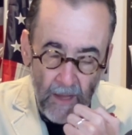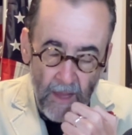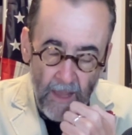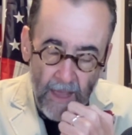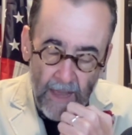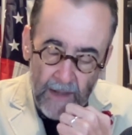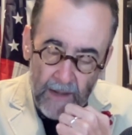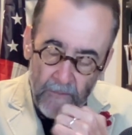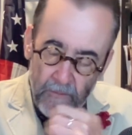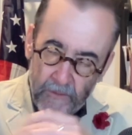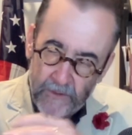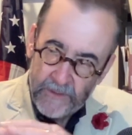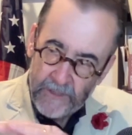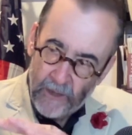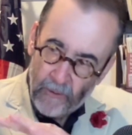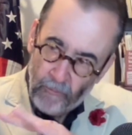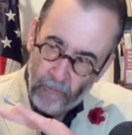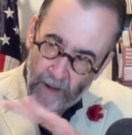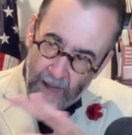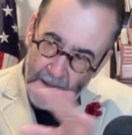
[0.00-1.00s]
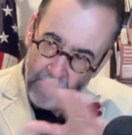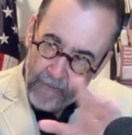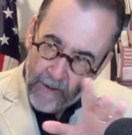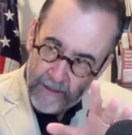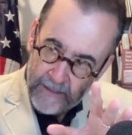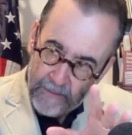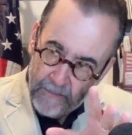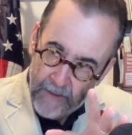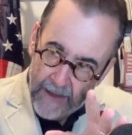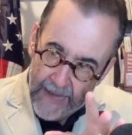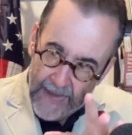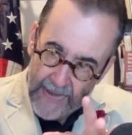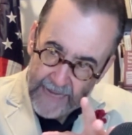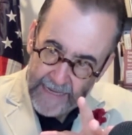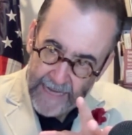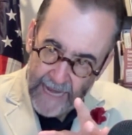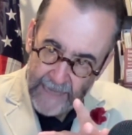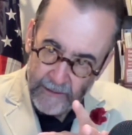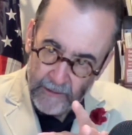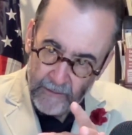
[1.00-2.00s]
And it was right around the
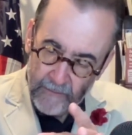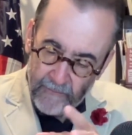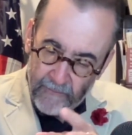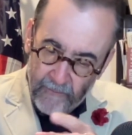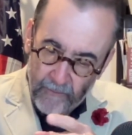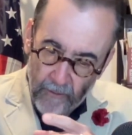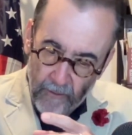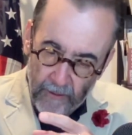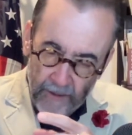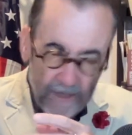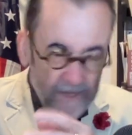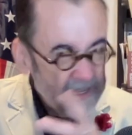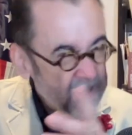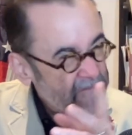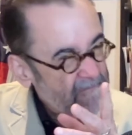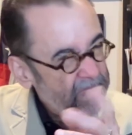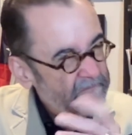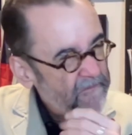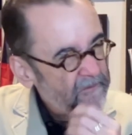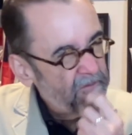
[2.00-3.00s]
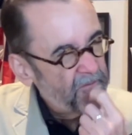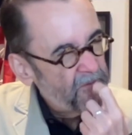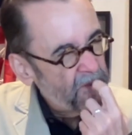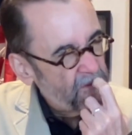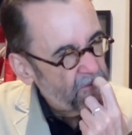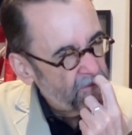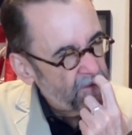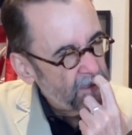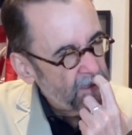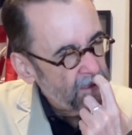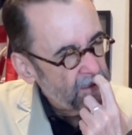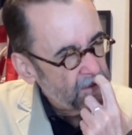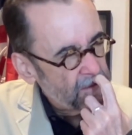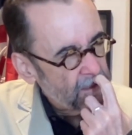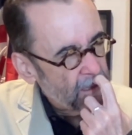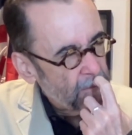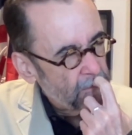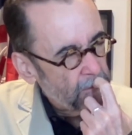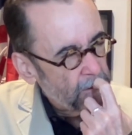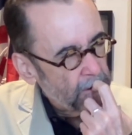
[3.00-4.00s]
panhandle of Florida in the fifties,
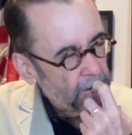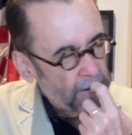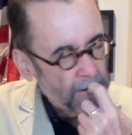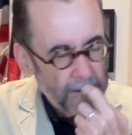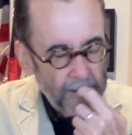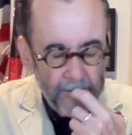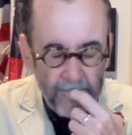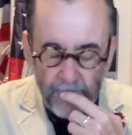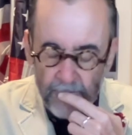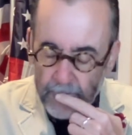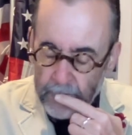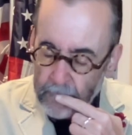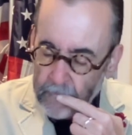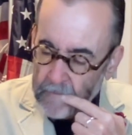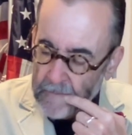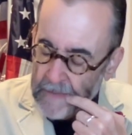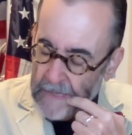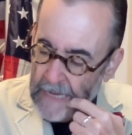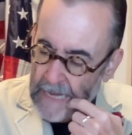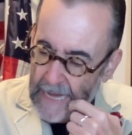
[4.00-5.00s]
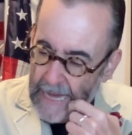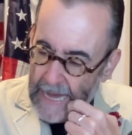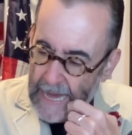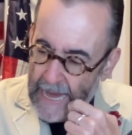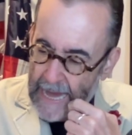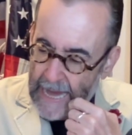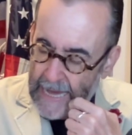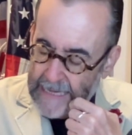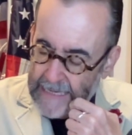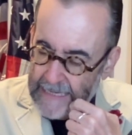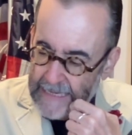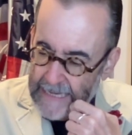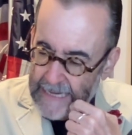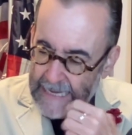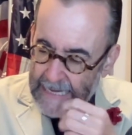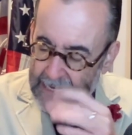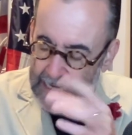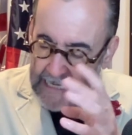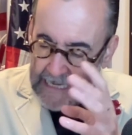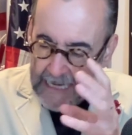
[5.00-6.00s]
I believe. And
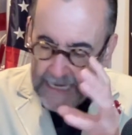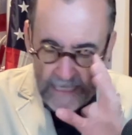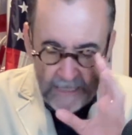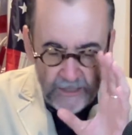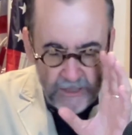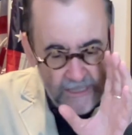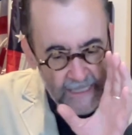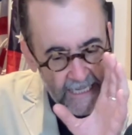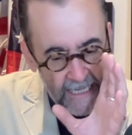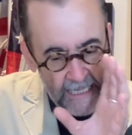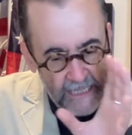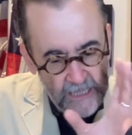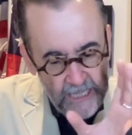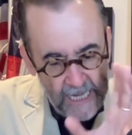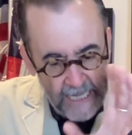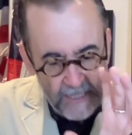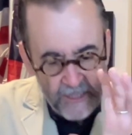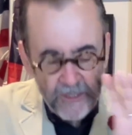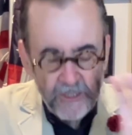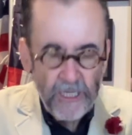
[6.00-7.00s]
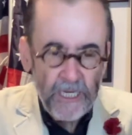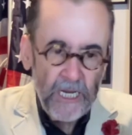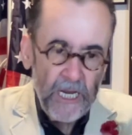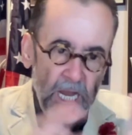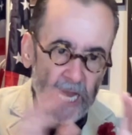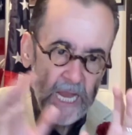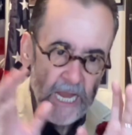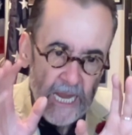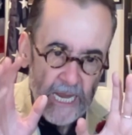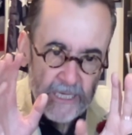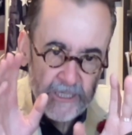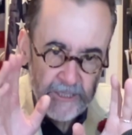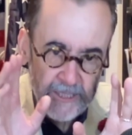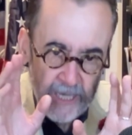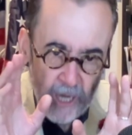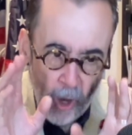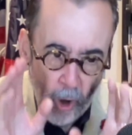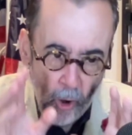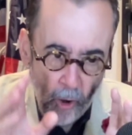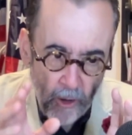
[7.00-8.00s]
it is it it's the it's
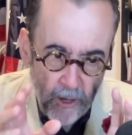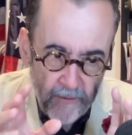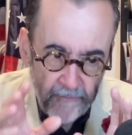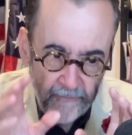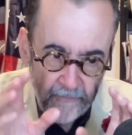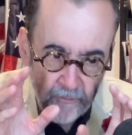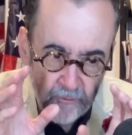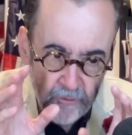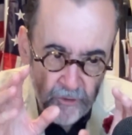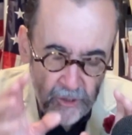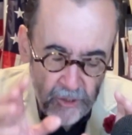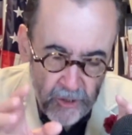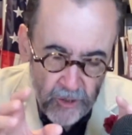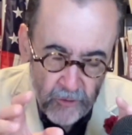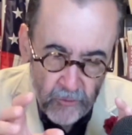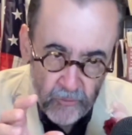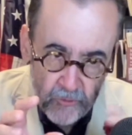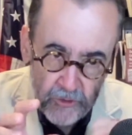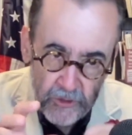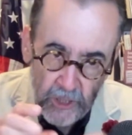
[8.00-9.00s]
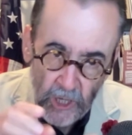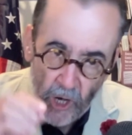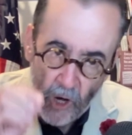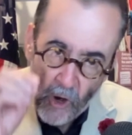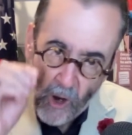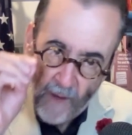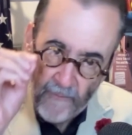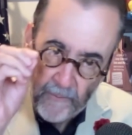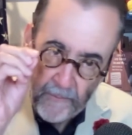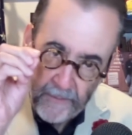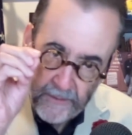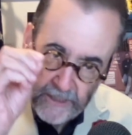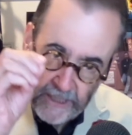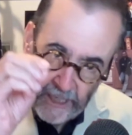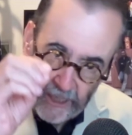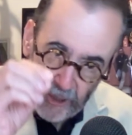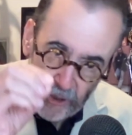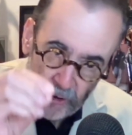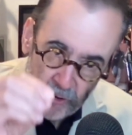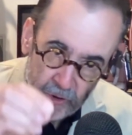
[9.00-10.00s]
the artful use of a
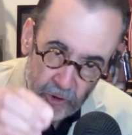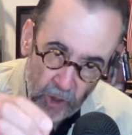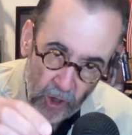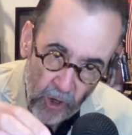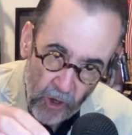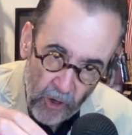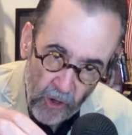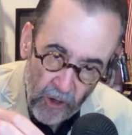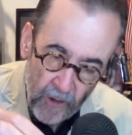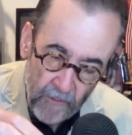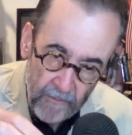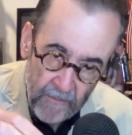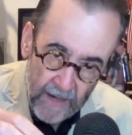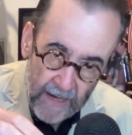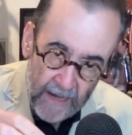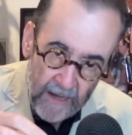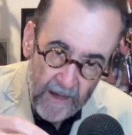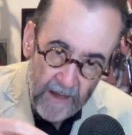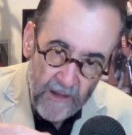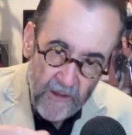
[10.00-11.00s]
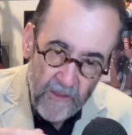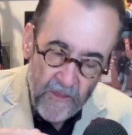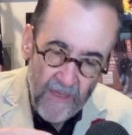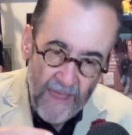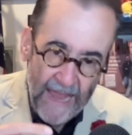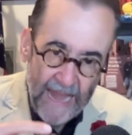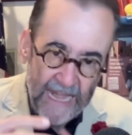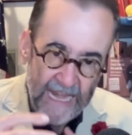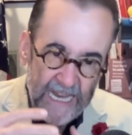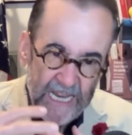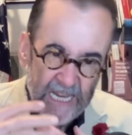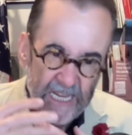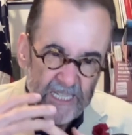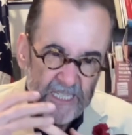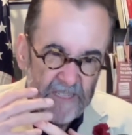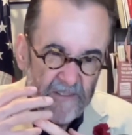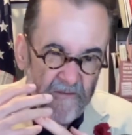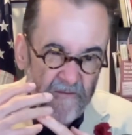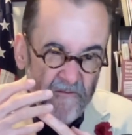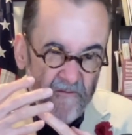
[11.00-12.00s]
particular term that
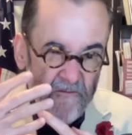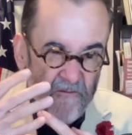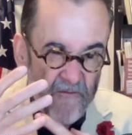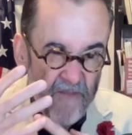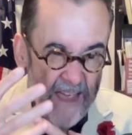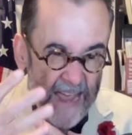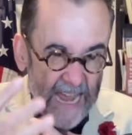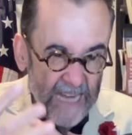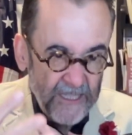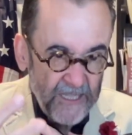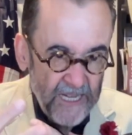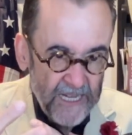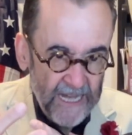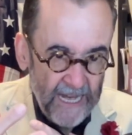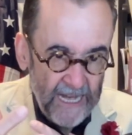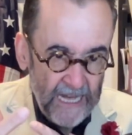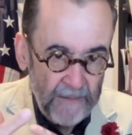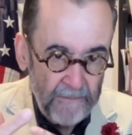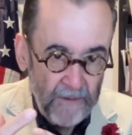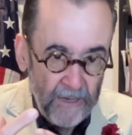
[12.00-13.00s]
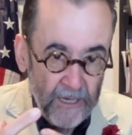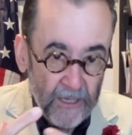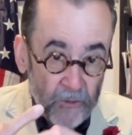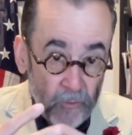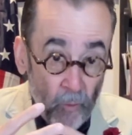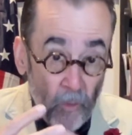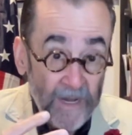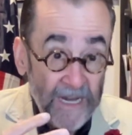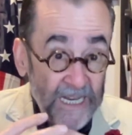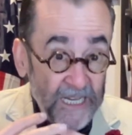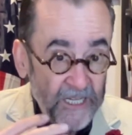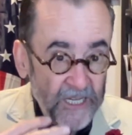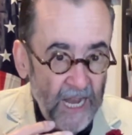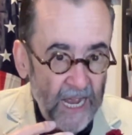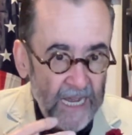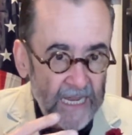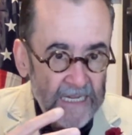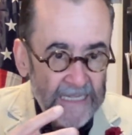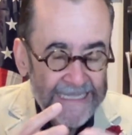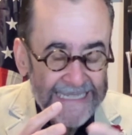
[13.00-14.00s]
is fascinating, because what it
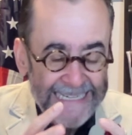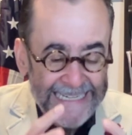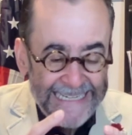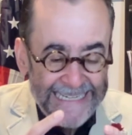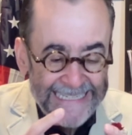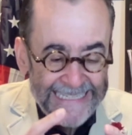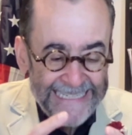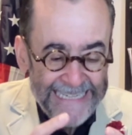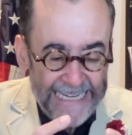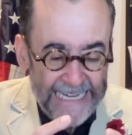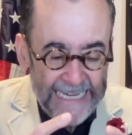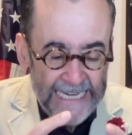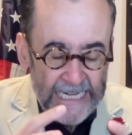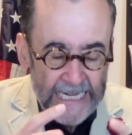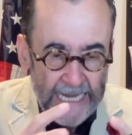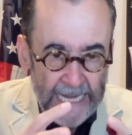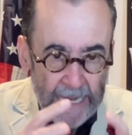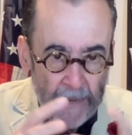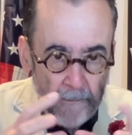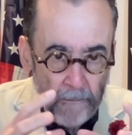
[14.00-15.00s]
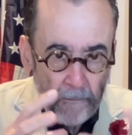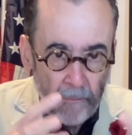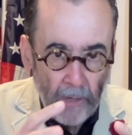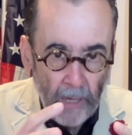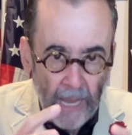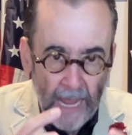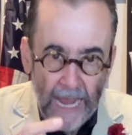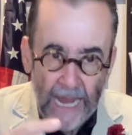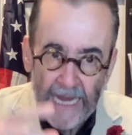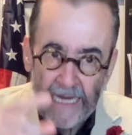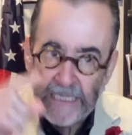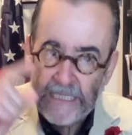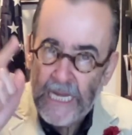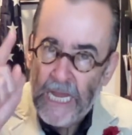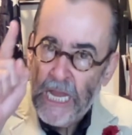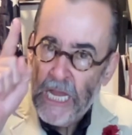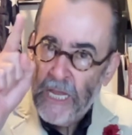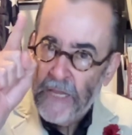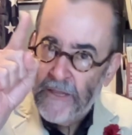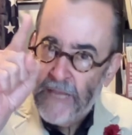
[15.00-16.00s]
does is it implies
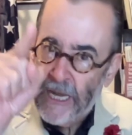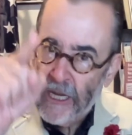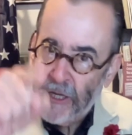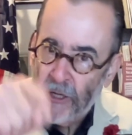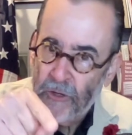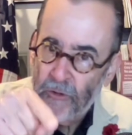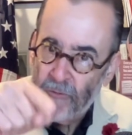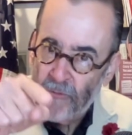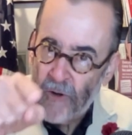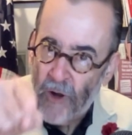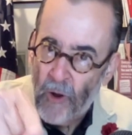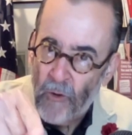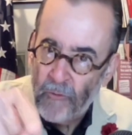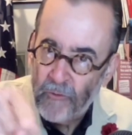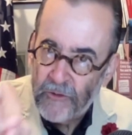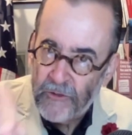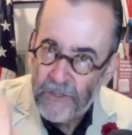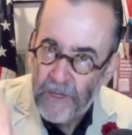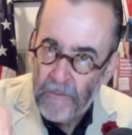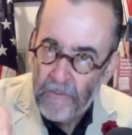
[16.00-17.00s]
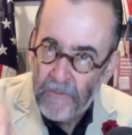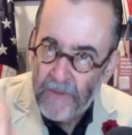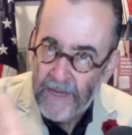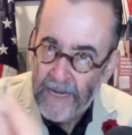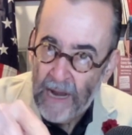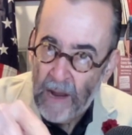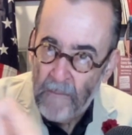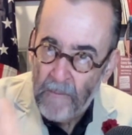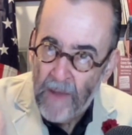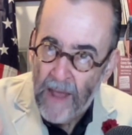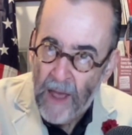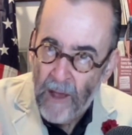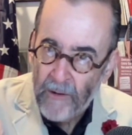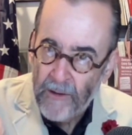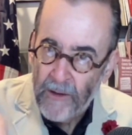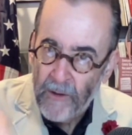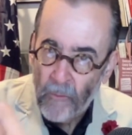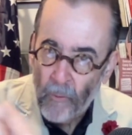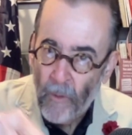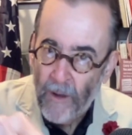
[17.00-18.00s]
that you know something about
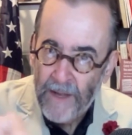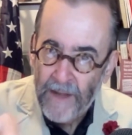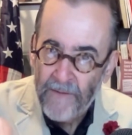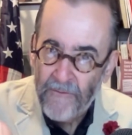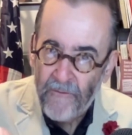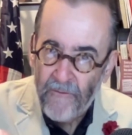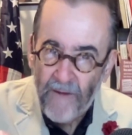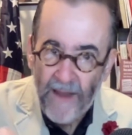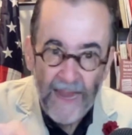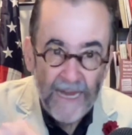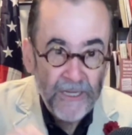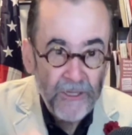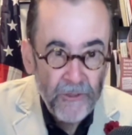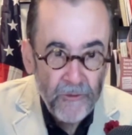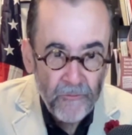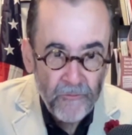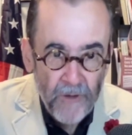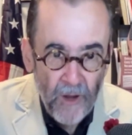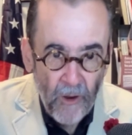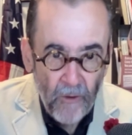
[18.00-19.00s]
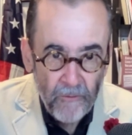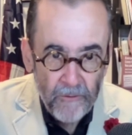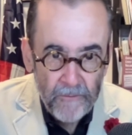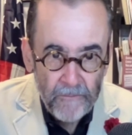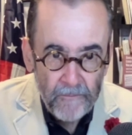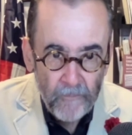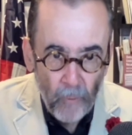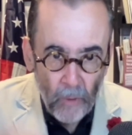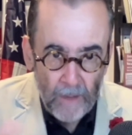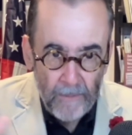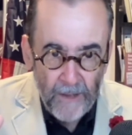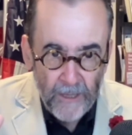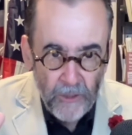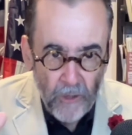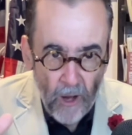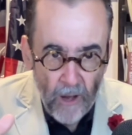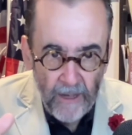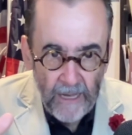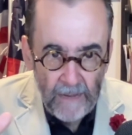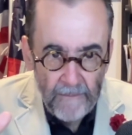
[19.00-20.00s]
it when in fact you don't. What am I
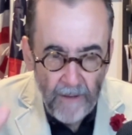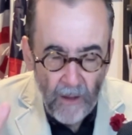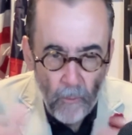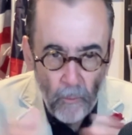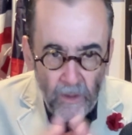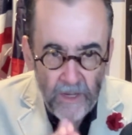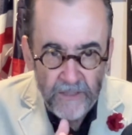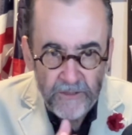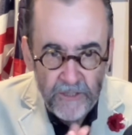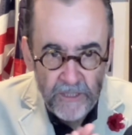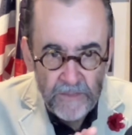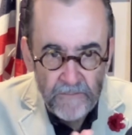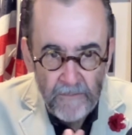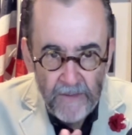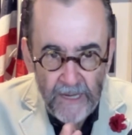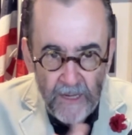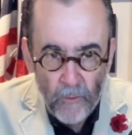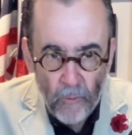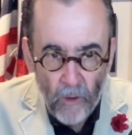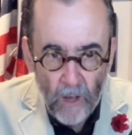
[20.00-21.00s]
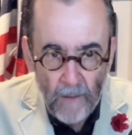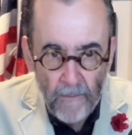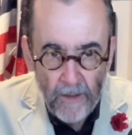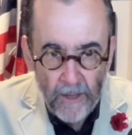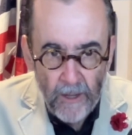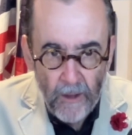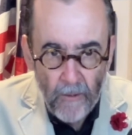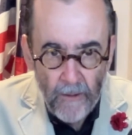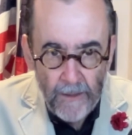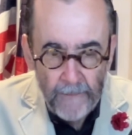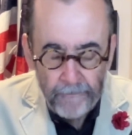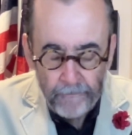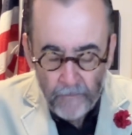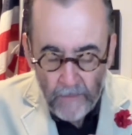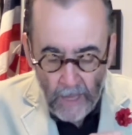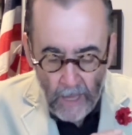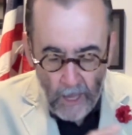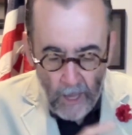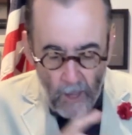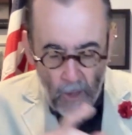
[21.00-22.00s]
talking about? What does this mean? Where am I going?
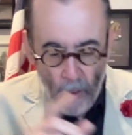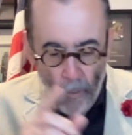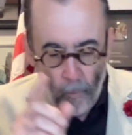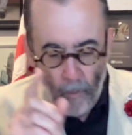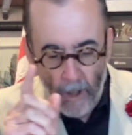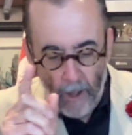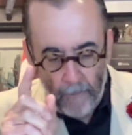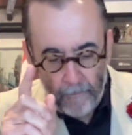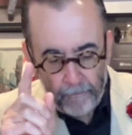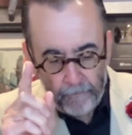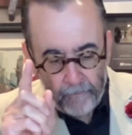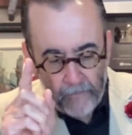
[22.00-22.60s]
Well,